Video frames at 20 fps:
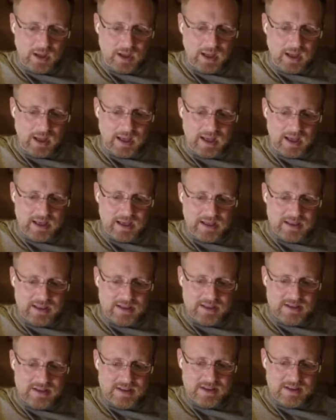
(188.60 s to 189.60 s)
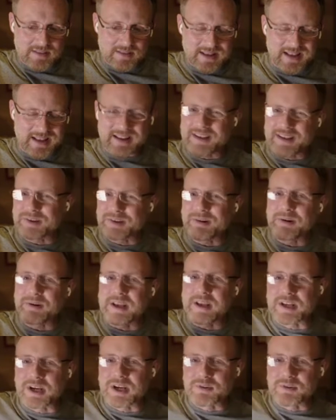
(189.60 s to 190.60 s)
And then I think around
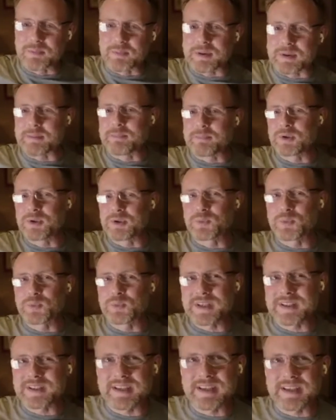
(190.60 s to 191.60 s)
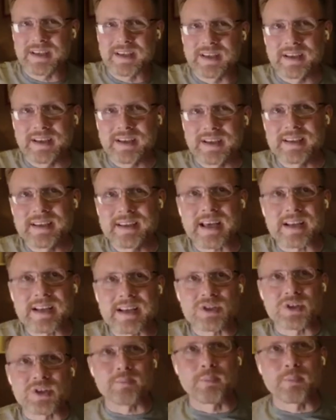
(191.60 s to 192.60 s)
800 people, you really get
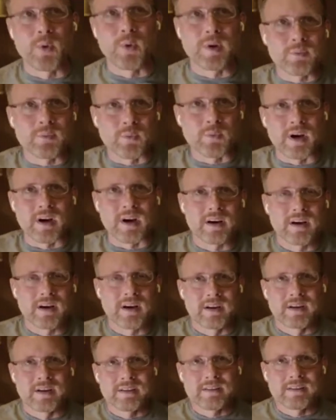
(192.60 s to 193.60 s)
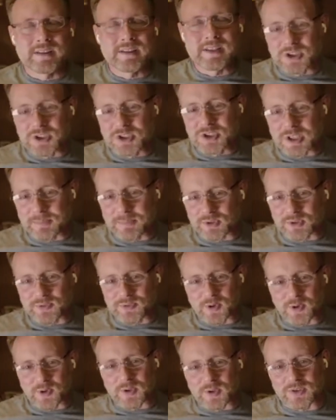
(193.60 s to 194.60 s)
to the point where leadership is
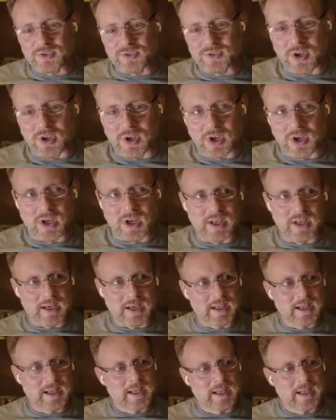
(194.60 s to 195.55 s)
focused on